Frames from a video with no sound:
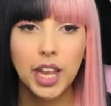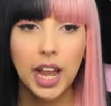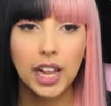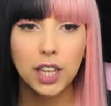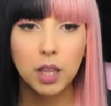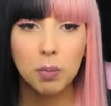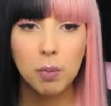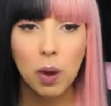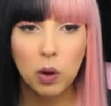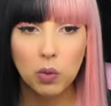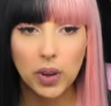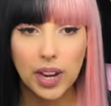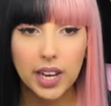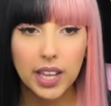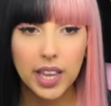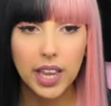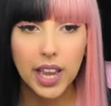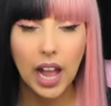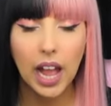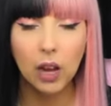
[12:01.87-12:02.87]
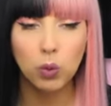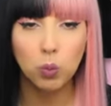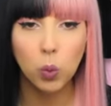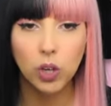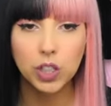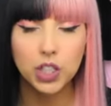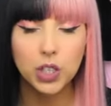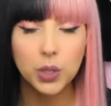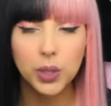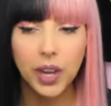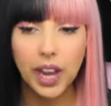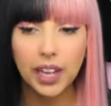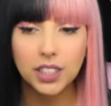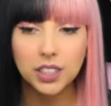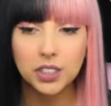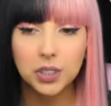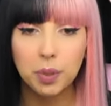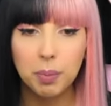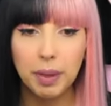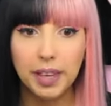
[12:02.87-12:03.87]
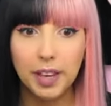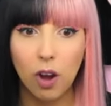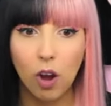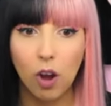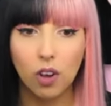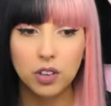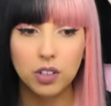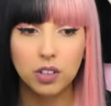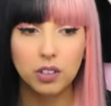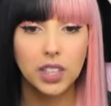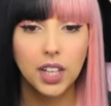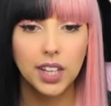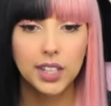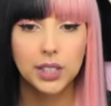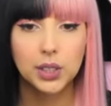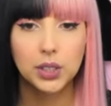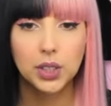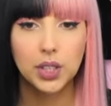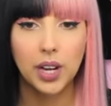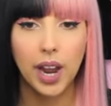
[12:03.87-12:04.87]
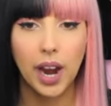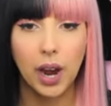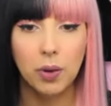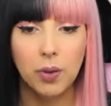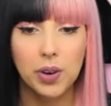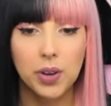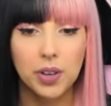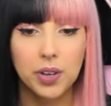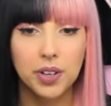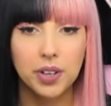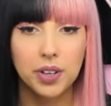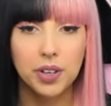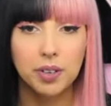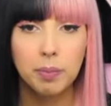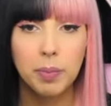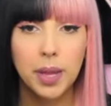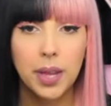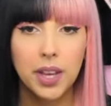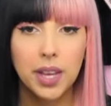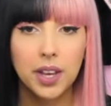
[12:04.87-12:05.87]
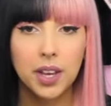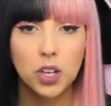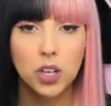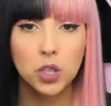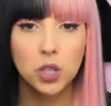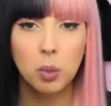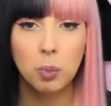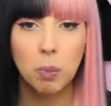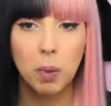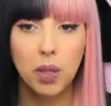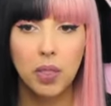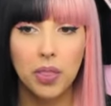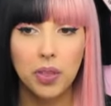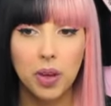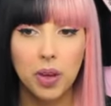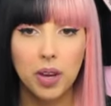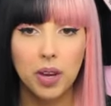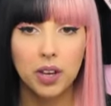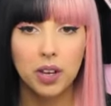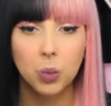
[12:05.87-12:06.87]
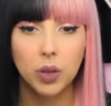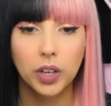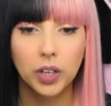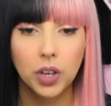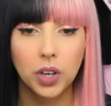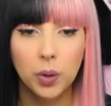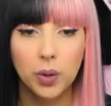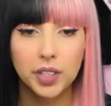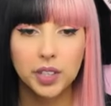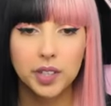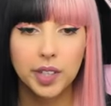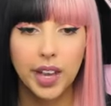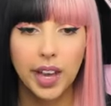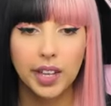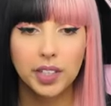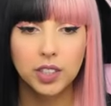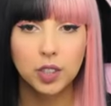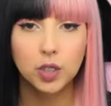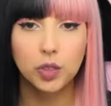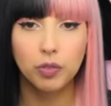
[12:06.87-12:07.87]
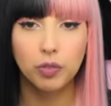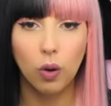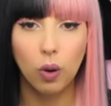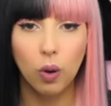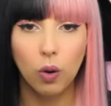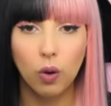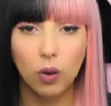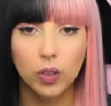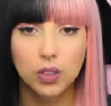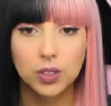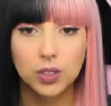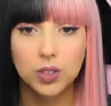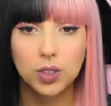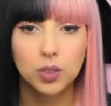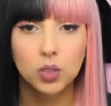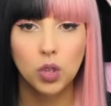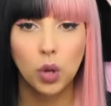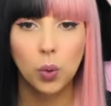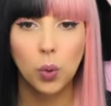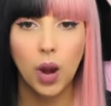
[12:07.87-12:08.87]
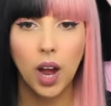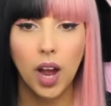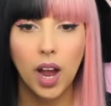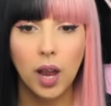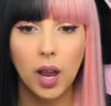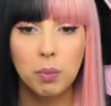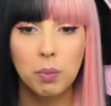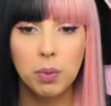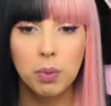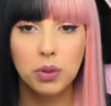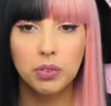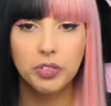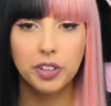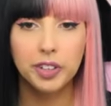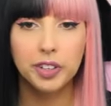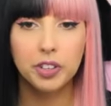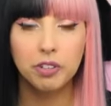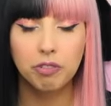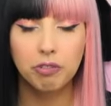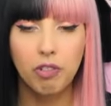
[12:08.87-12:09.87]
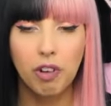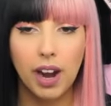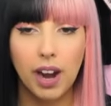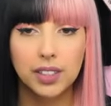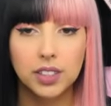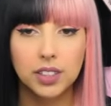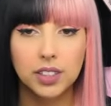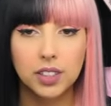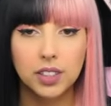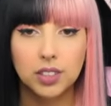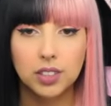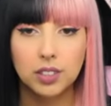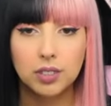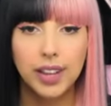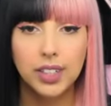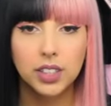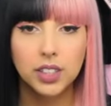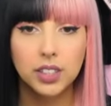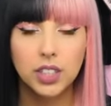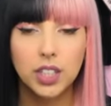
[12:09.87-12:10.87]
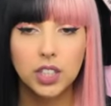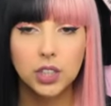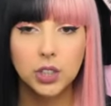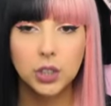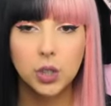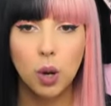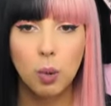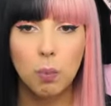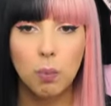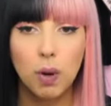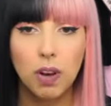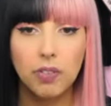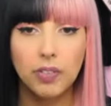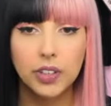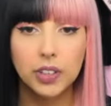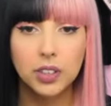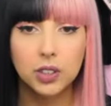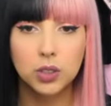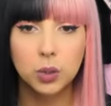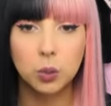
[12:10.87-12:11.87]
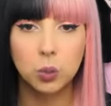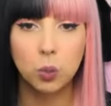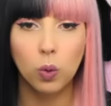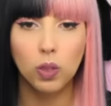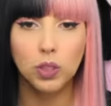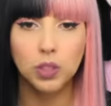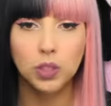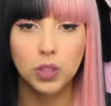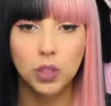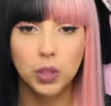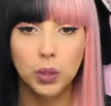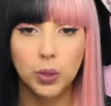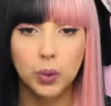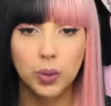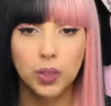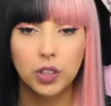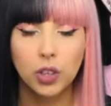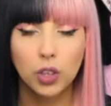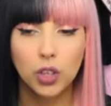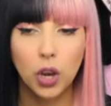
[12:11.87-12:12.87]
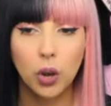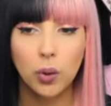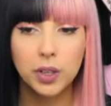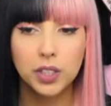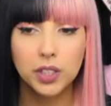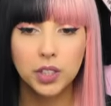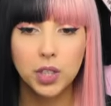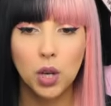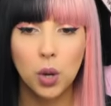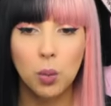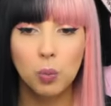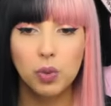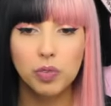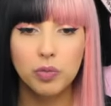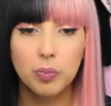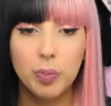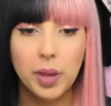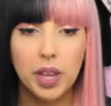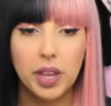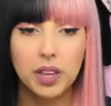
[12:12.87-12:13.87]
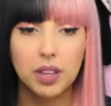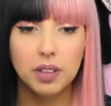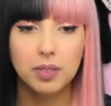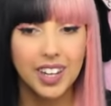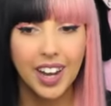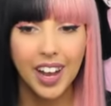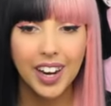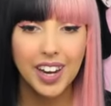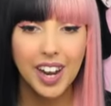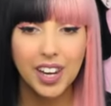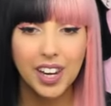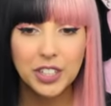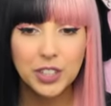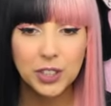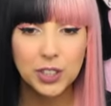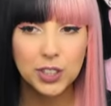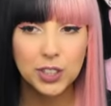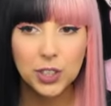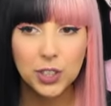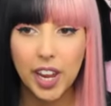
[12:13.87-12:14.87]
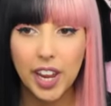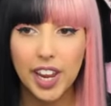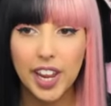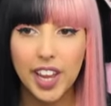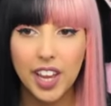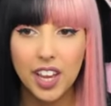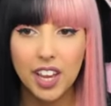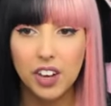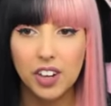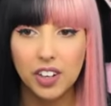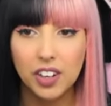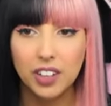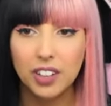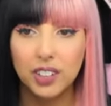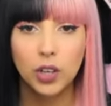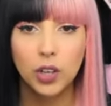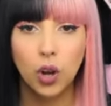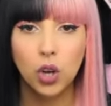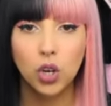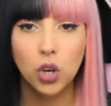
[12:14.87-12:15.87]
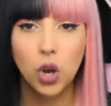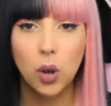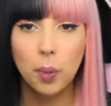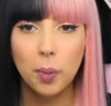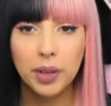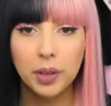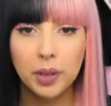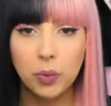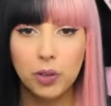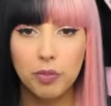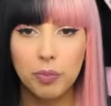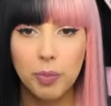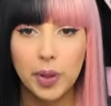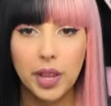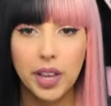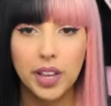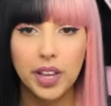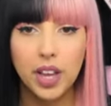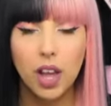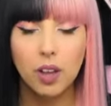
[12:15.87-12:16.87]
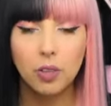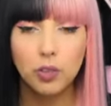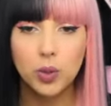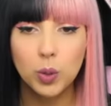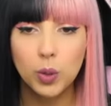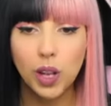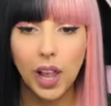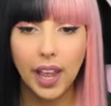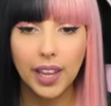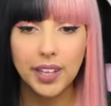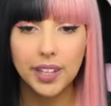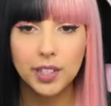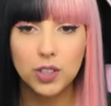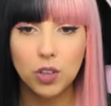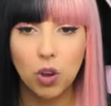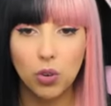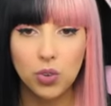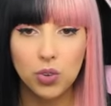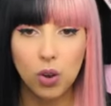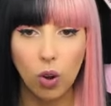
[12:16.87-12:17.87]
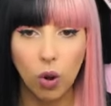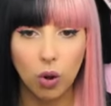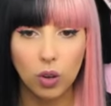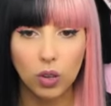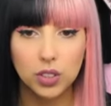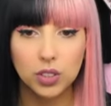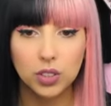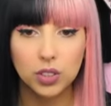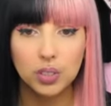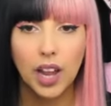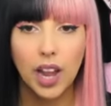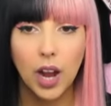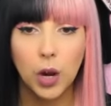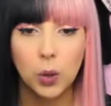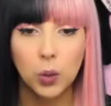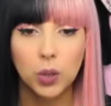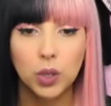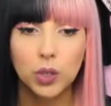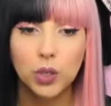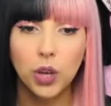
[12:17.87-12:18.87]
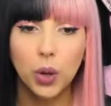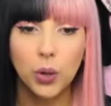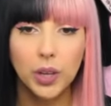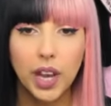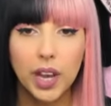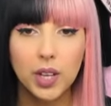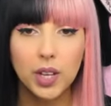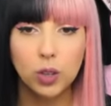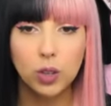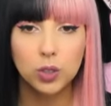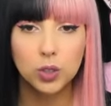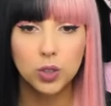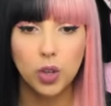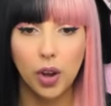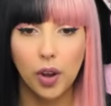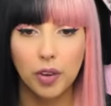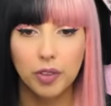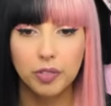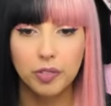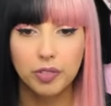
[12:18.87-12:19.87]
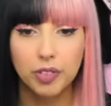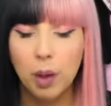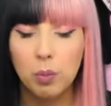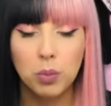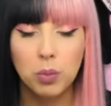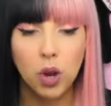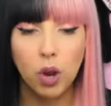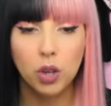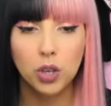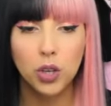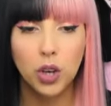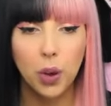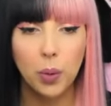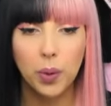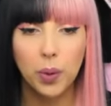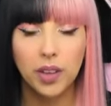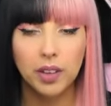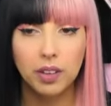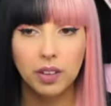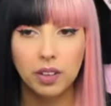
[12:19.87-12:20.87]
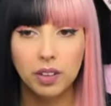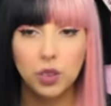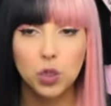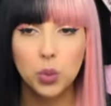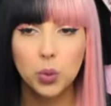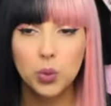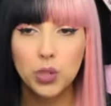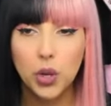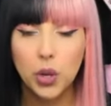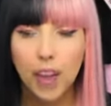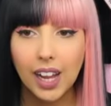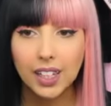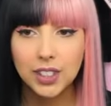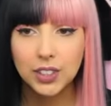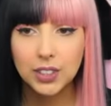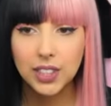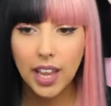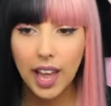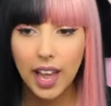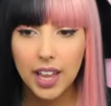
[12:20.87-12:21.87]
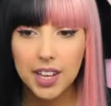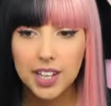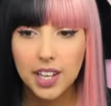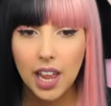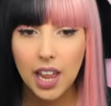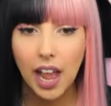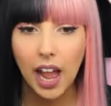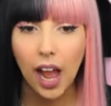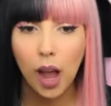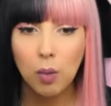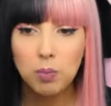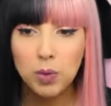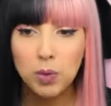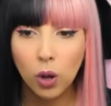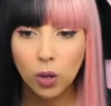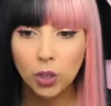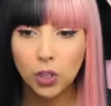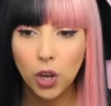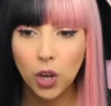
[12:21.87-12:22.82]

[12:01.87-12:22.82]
tell him already. I want you guys to be gone. Listen, Aaron, me and your mother, we're going to get a divorce. So I'm moving to France. And since your mother doesn't want you, you're going to come with me. Can't I just stay here? You're coming with me if you like it or not. Now, go get your stuff. I'm not going. You do- I said I'm not